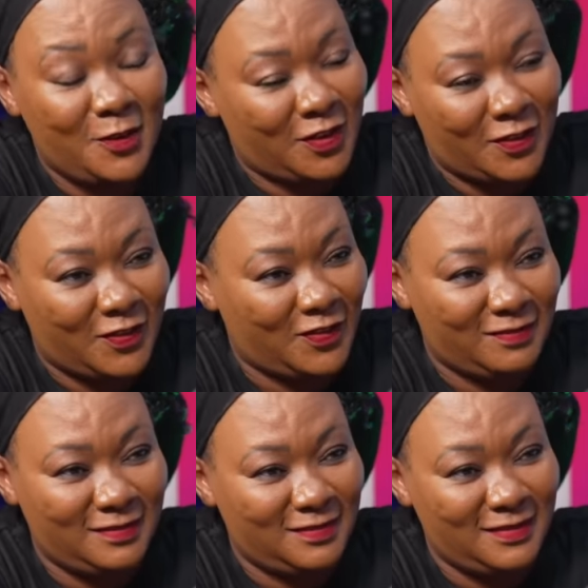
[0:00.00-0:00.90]
EFF.
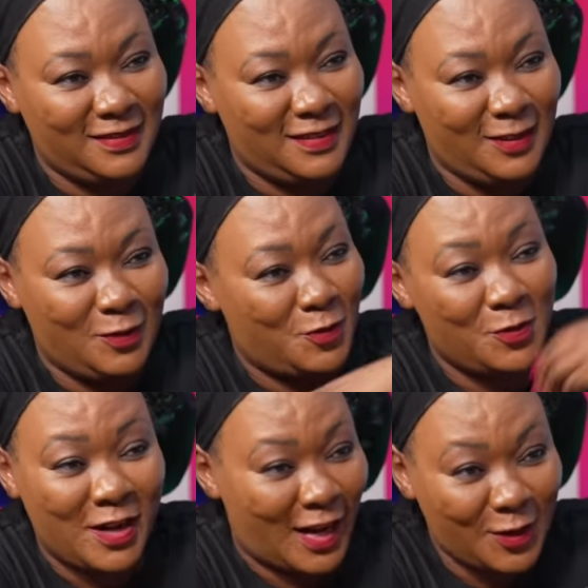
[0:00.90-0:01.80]
Yes. We
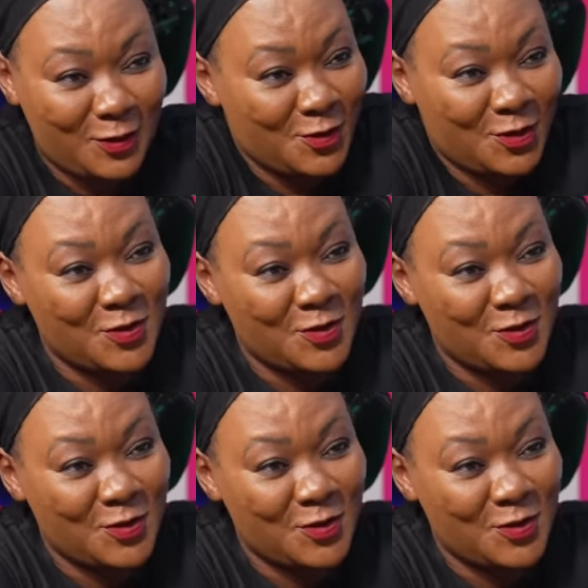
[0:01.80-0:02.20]
would like you